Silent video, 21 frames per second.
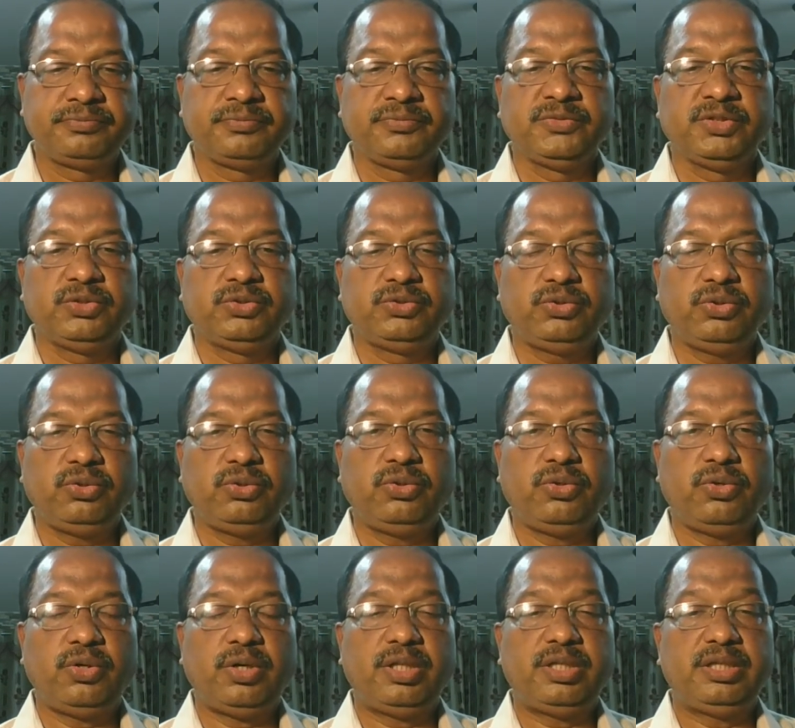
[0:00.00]
So
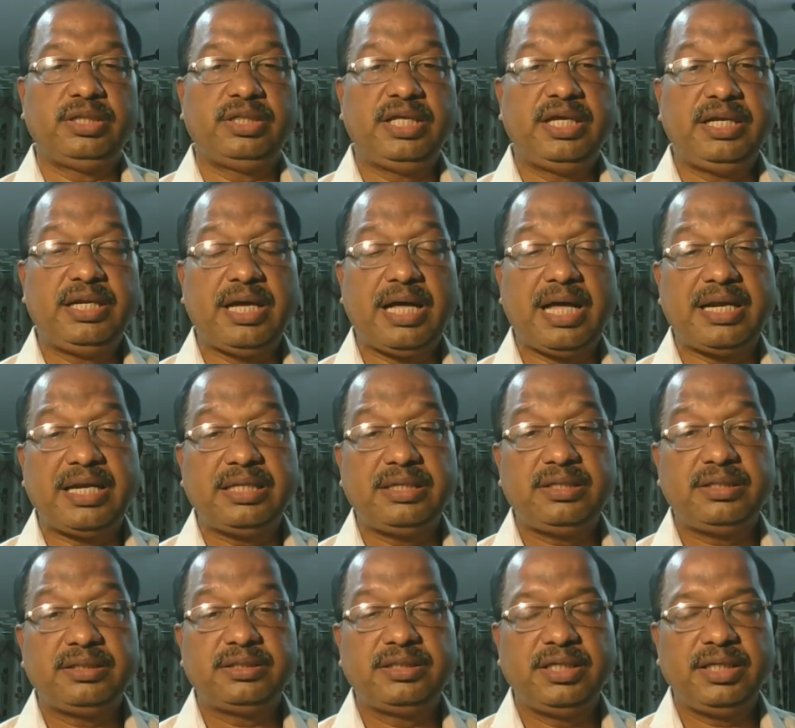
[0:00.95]
then
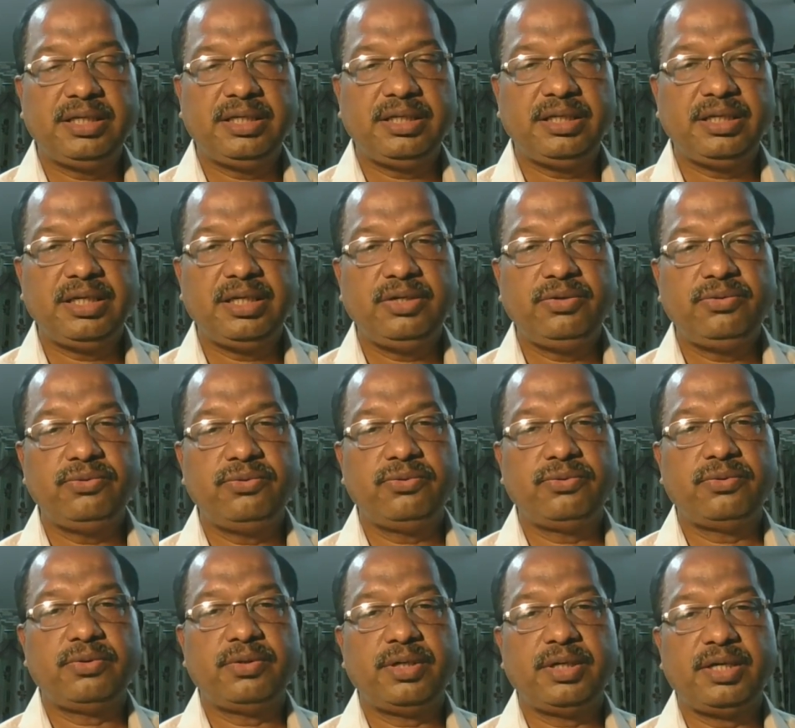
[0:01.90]
another thing,
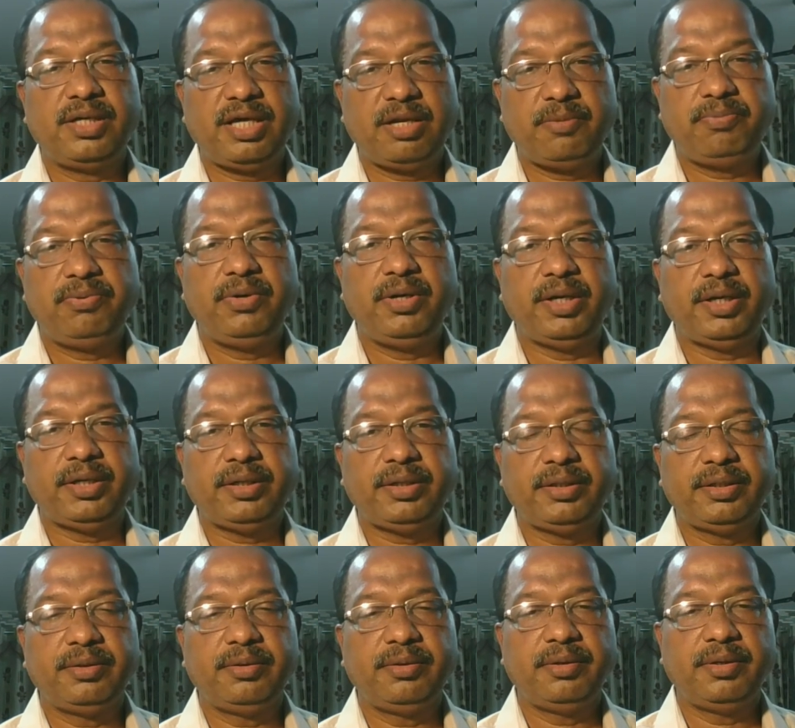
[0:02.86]
you carefully,
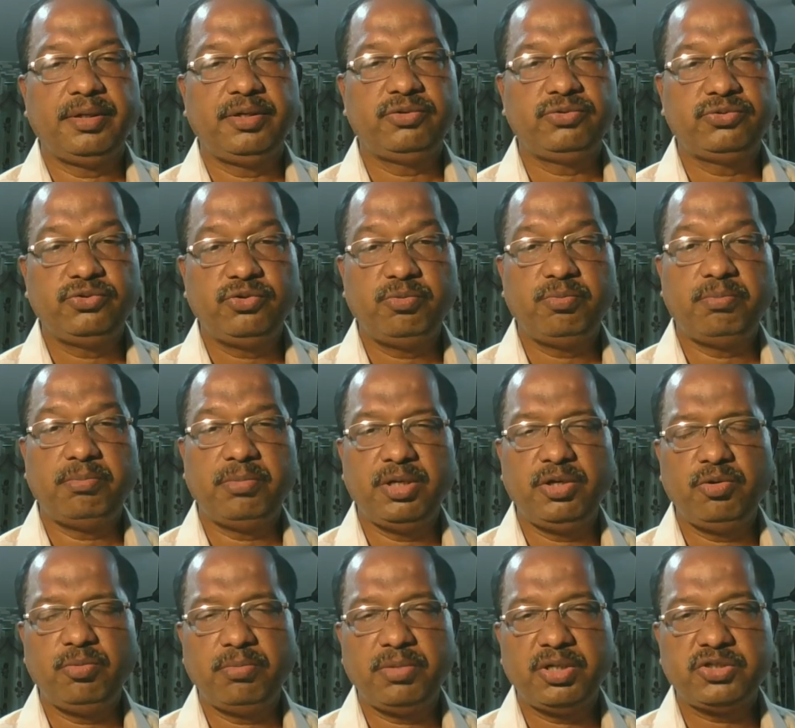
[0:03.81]

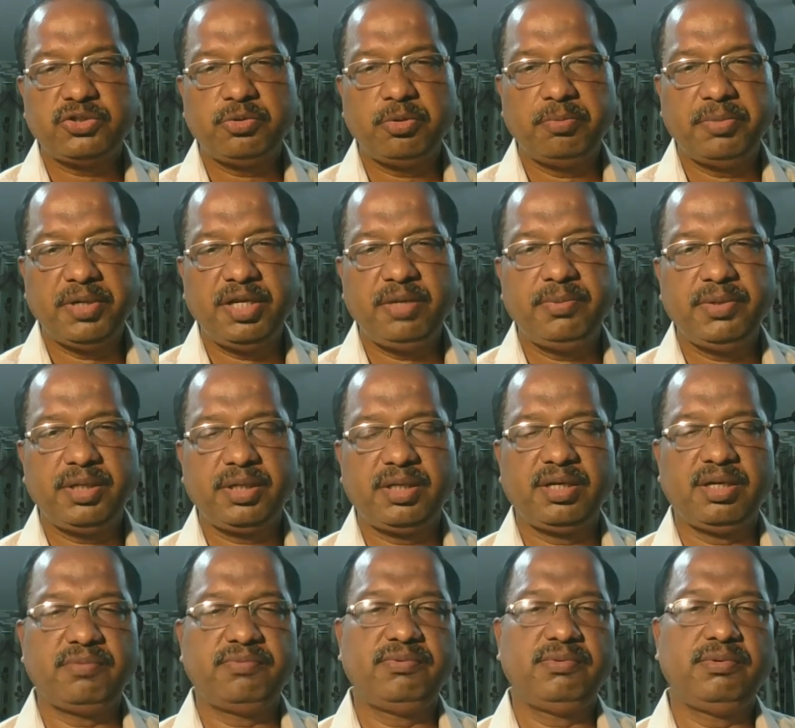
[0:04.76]
you must be very, very
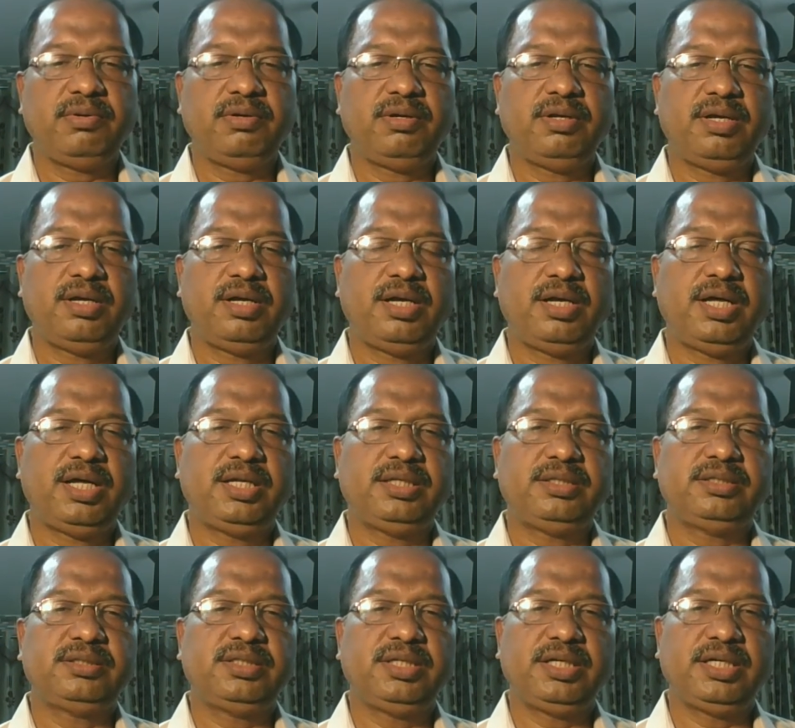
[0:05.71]
careful.
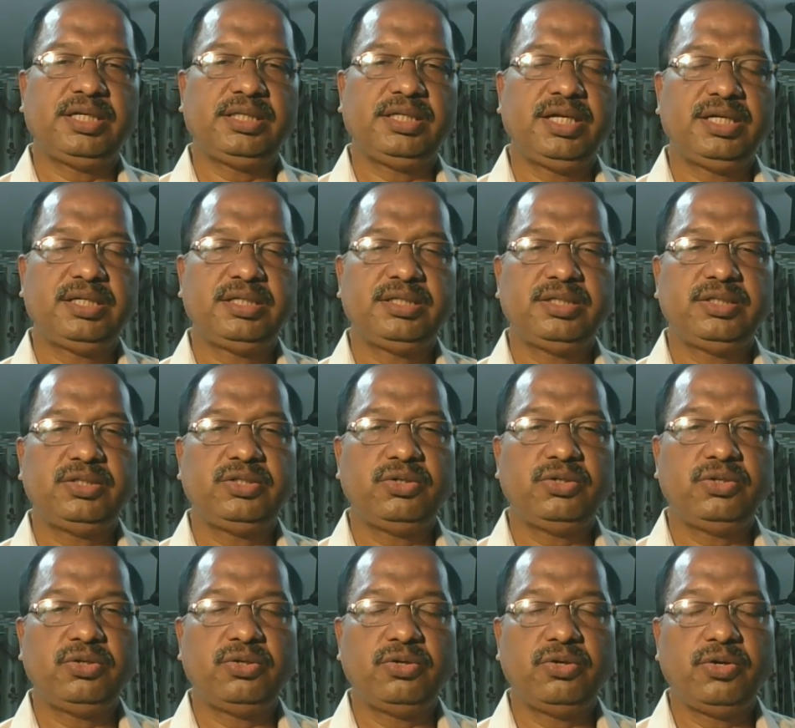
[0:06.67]
Another thing is that
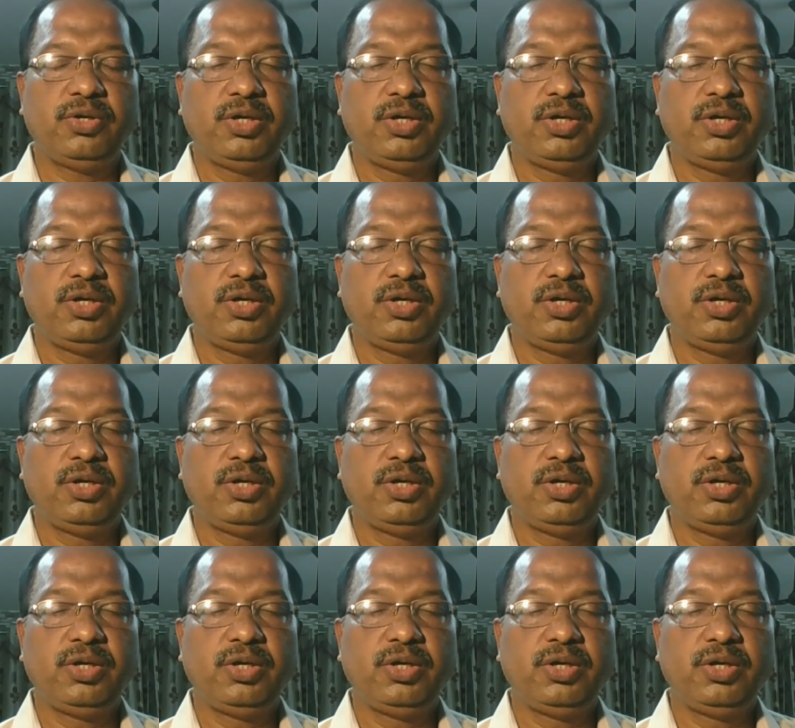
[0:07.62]
the